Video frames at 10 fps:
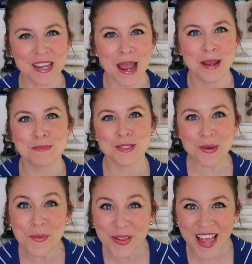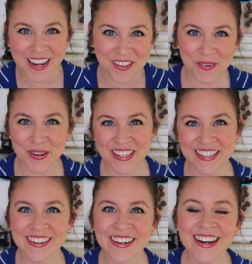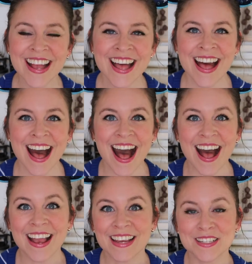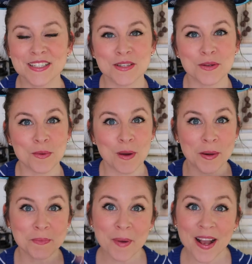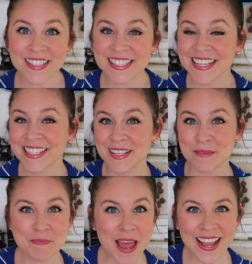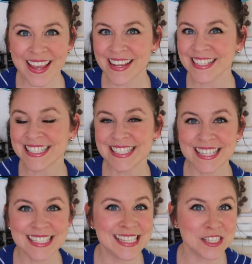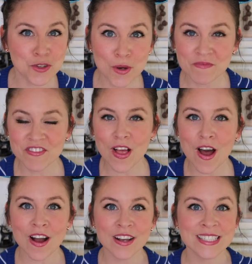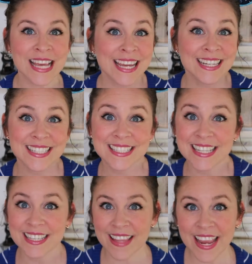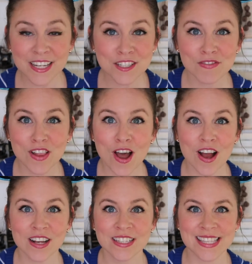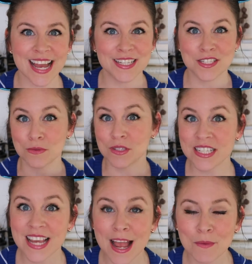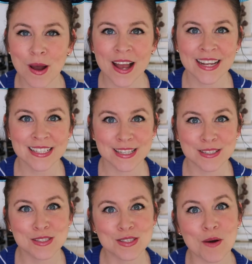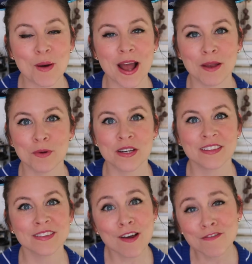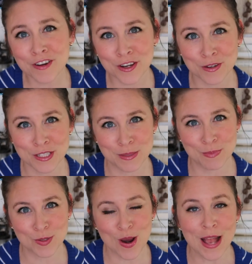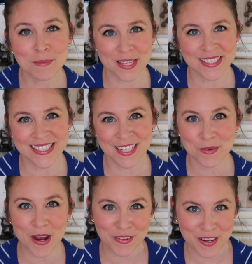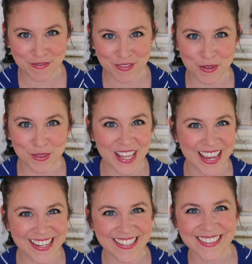me. I am so glad you're here. I do unboxings, unbaggings, Disney trip vlogs, Disneyland vlogs. I do DIYs, so I would love for you to subscribe and stick around if you'd like.